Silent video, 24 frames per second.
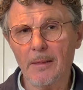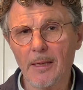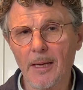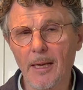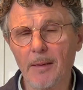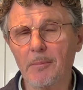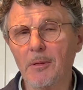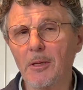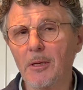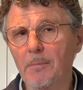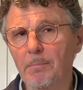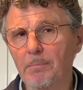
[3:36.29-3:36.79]

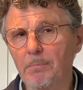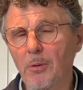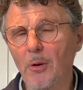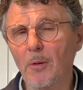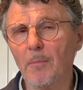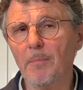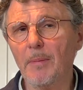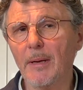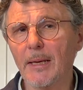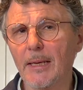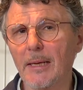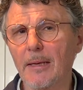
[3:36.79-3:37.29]
I'm going to
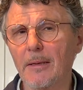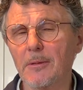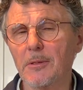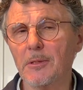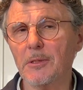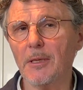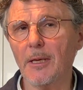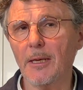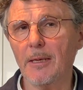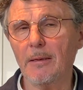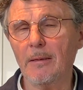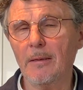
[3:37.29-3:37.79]
pop back
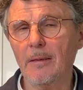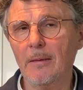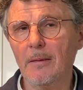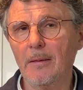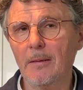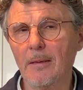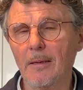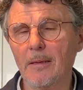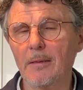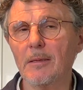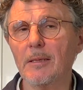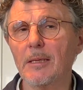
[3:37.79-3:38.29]
outside
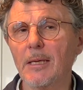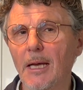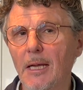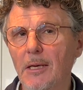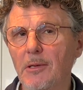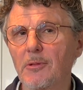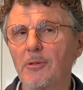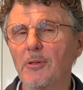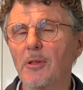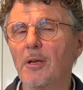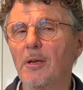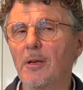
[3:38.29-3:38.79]
and
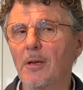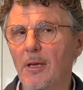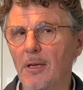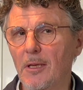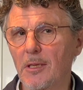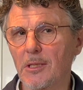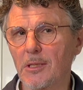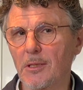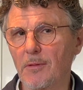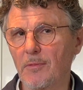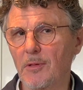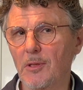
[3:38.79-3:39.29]
catch the
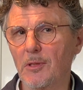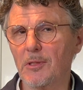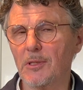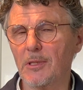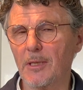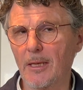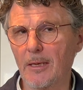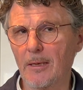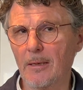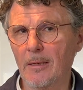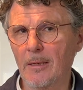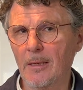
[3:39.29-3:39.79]
last of the
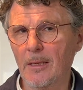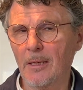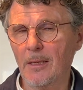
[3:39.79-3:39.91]
sun